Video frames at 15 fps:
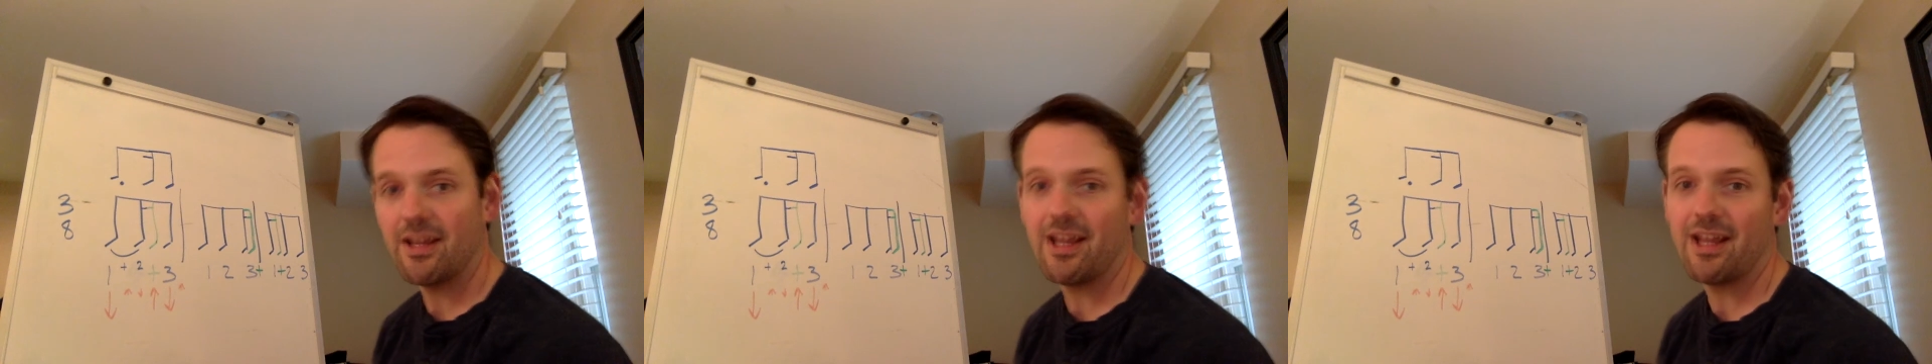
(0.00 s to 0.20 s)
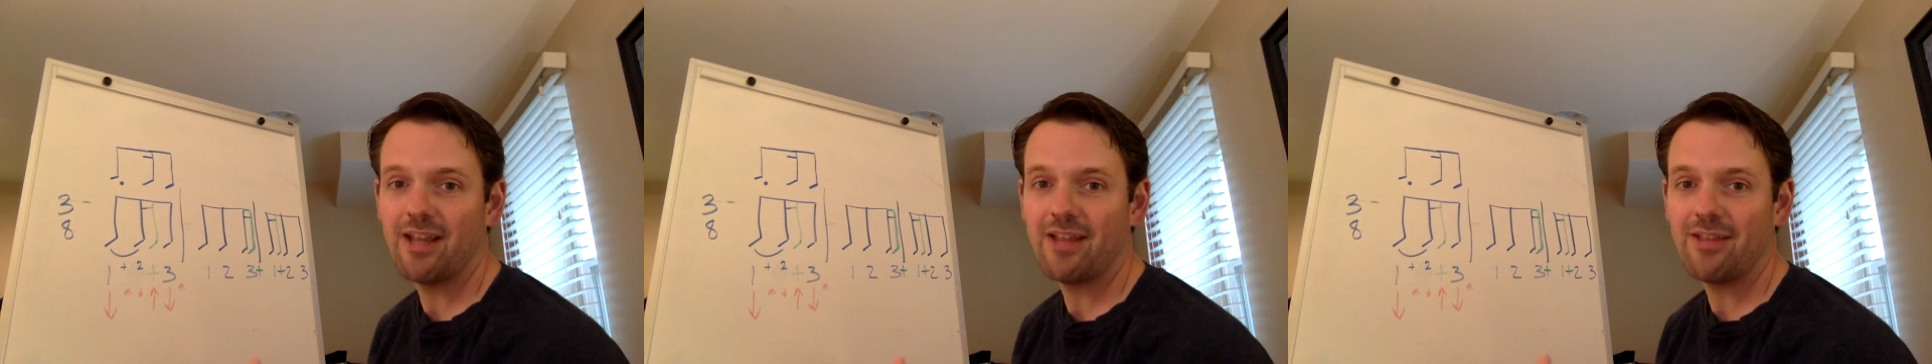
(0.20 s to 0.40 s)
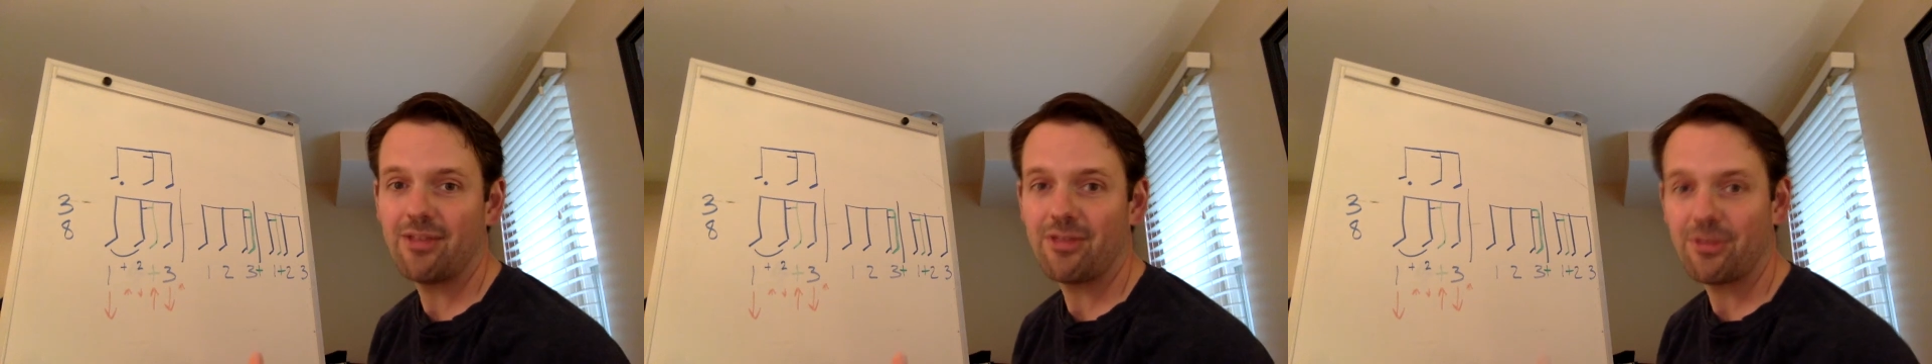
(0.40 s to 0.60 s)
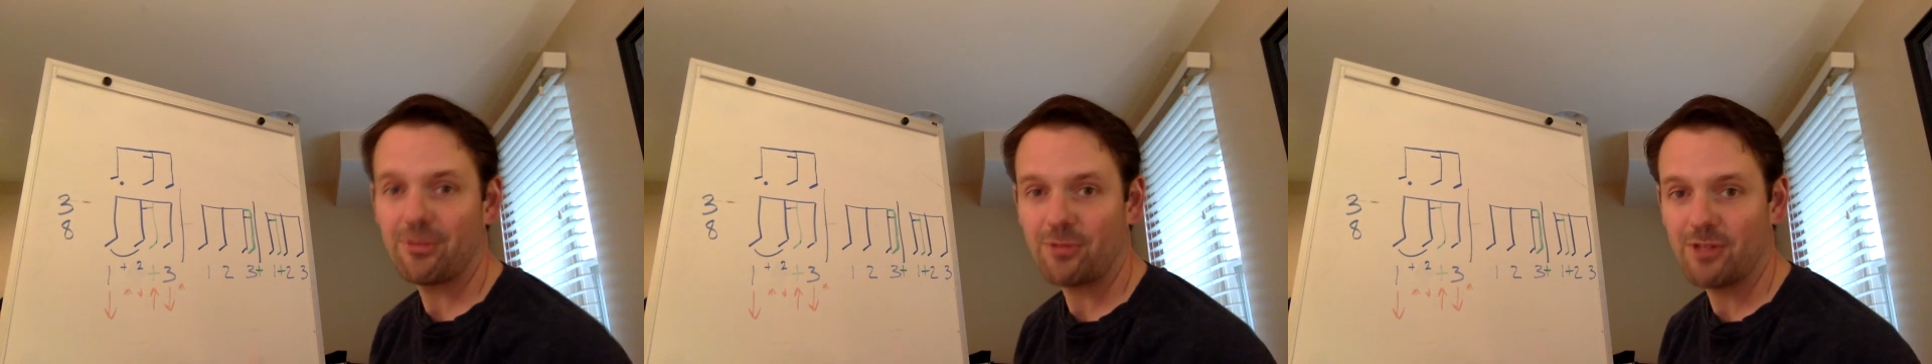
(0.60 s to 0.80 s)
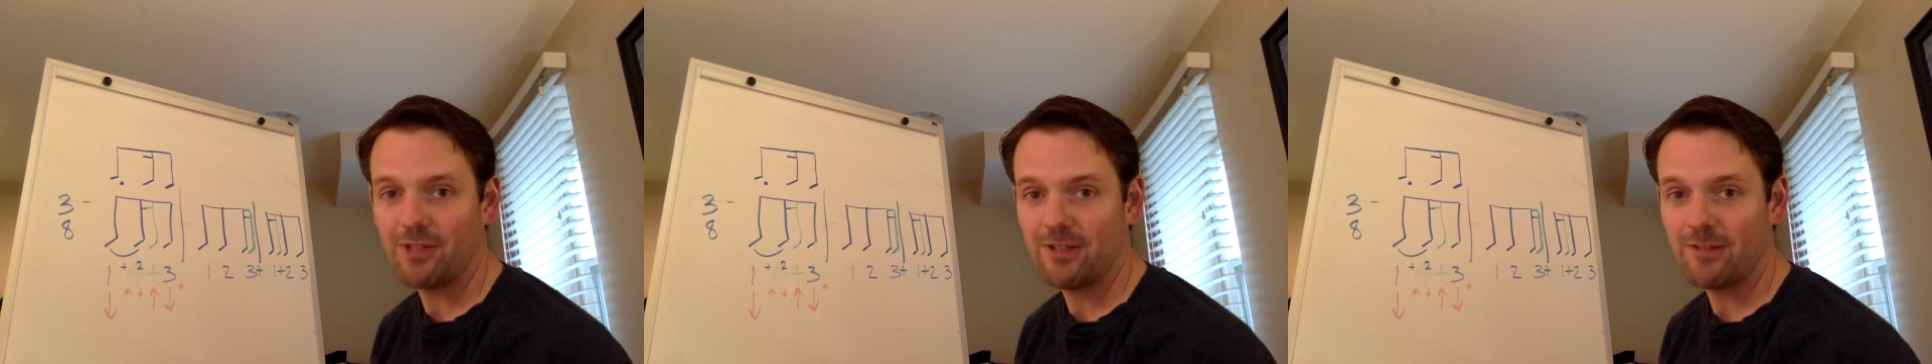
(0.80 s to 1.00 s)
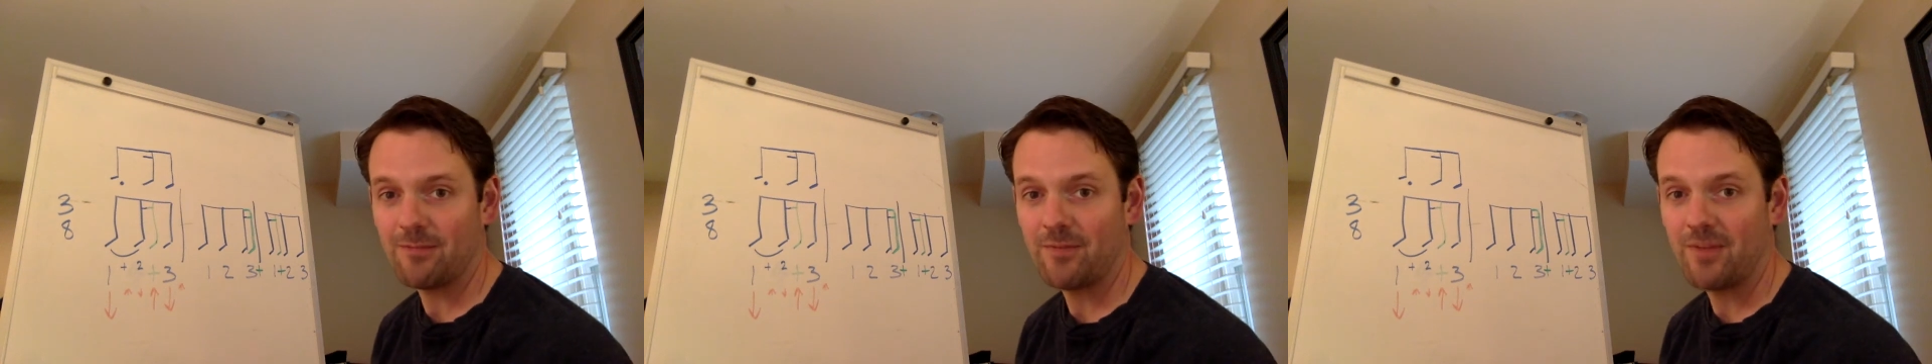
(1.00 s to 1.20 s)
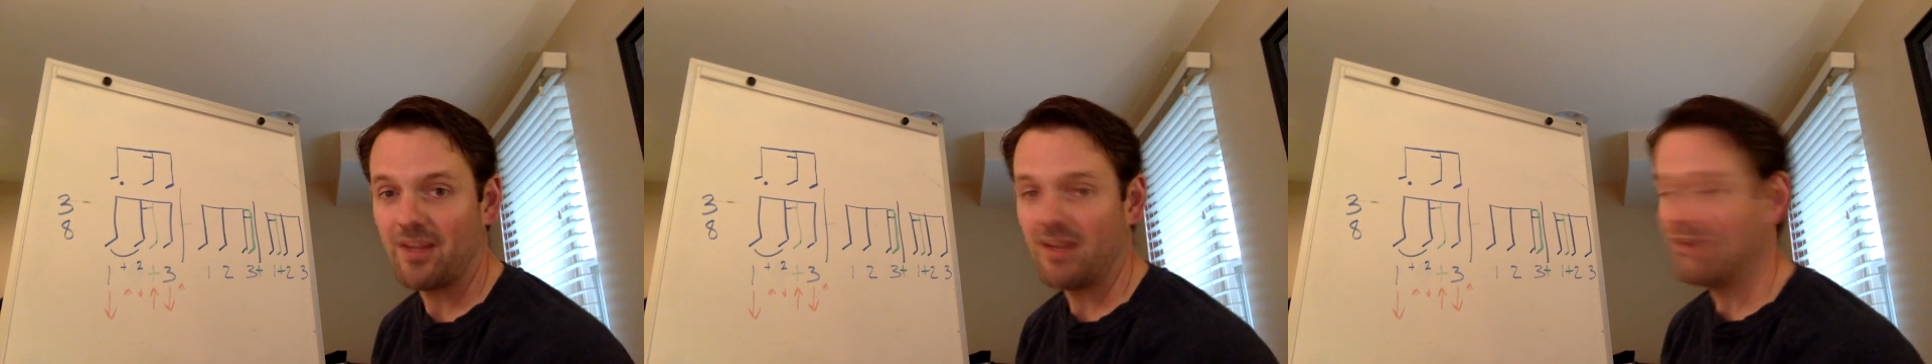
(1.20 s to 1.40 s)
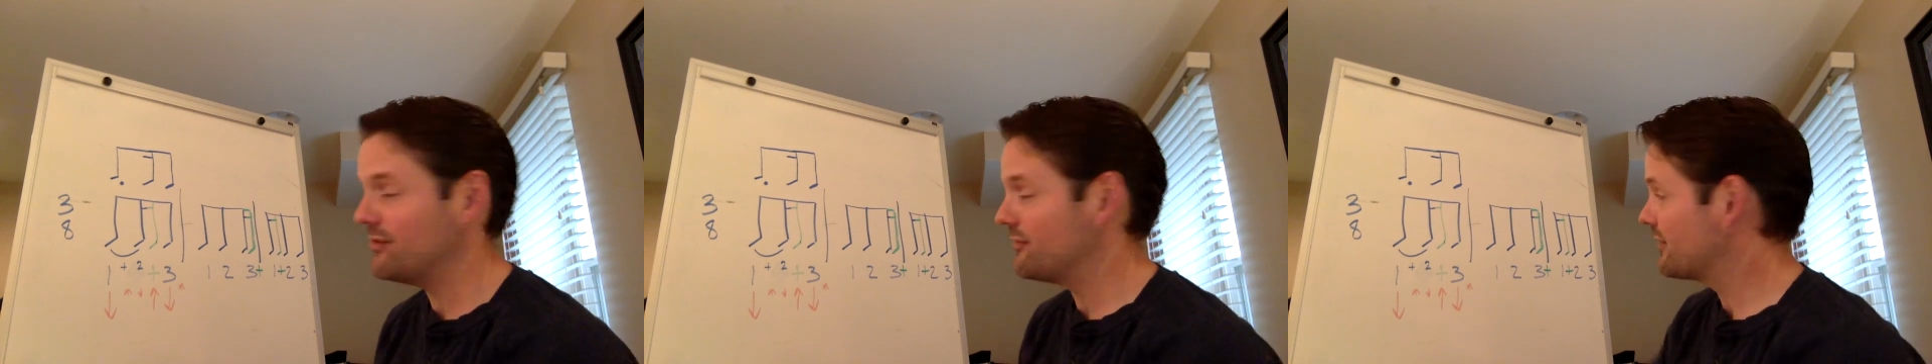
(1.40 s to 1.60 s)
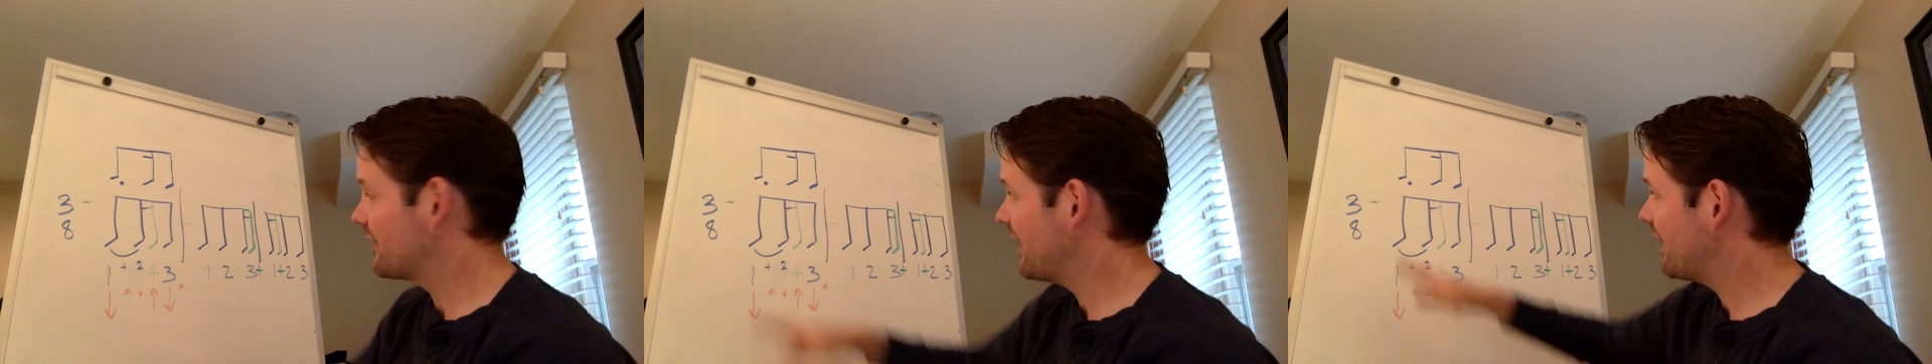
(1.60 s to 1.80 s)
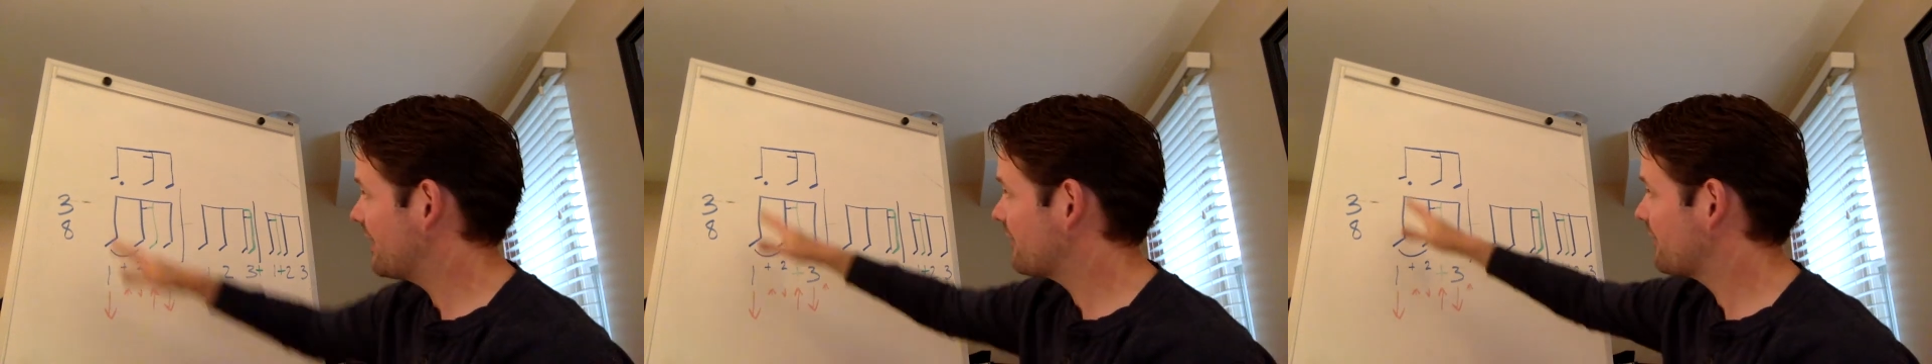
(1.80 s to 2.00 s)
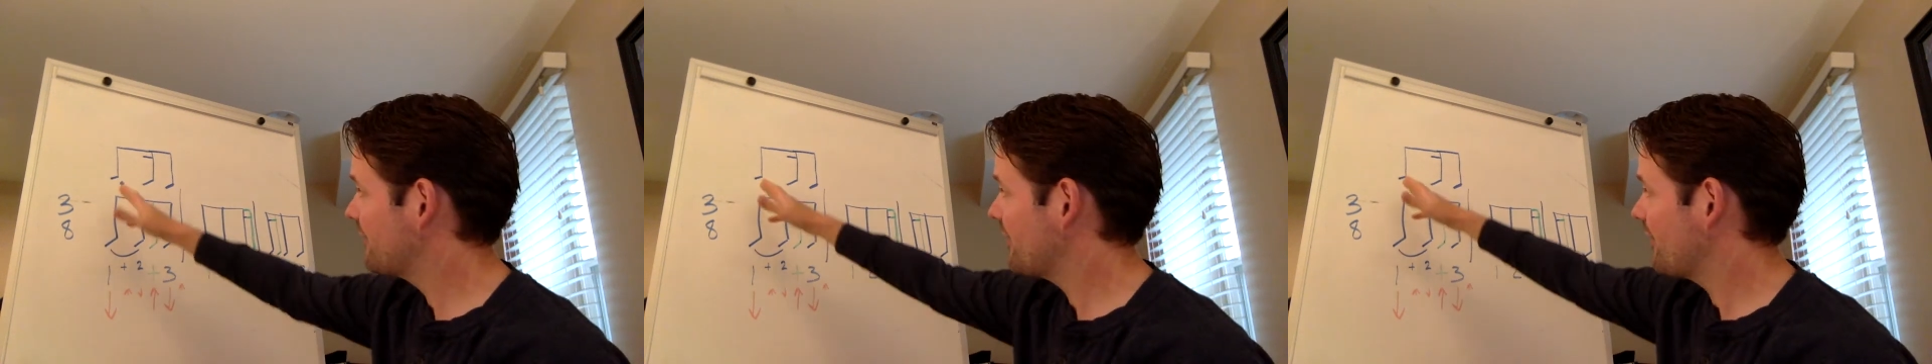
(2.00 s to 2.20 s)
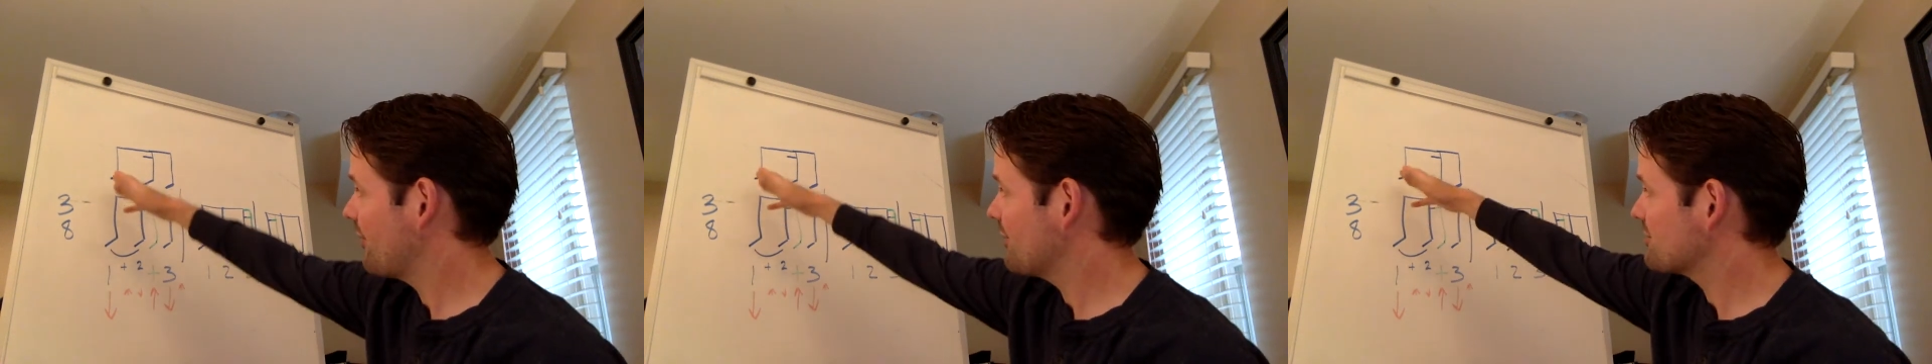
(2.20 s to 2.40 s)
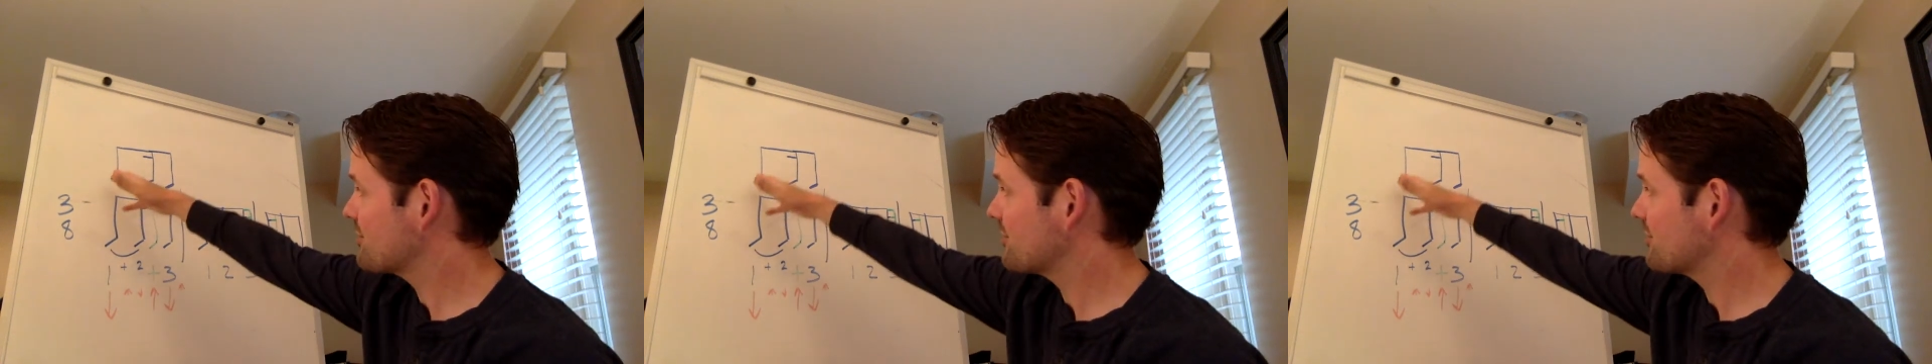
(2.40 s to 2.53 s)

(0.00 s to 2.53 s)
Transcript: and 3. You've got to feel those